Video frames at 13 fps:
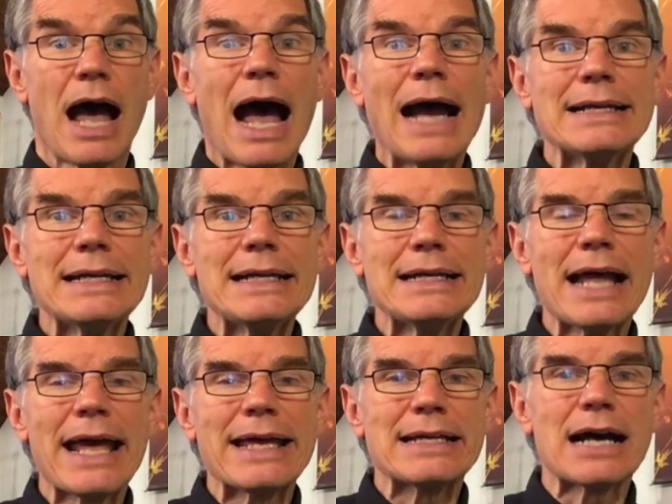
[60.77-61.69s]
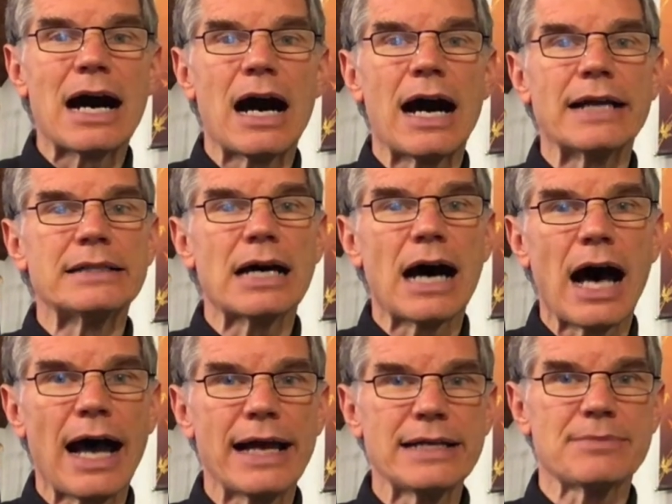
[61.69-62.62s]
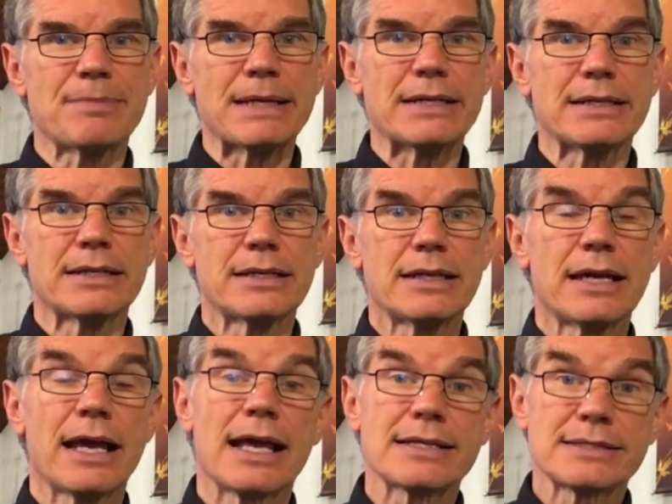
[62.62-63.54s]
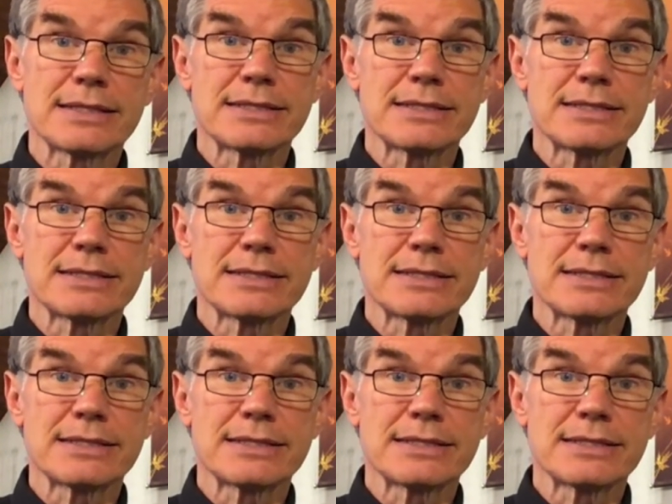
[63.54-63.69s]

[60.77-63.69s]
I need a God to hide me, as the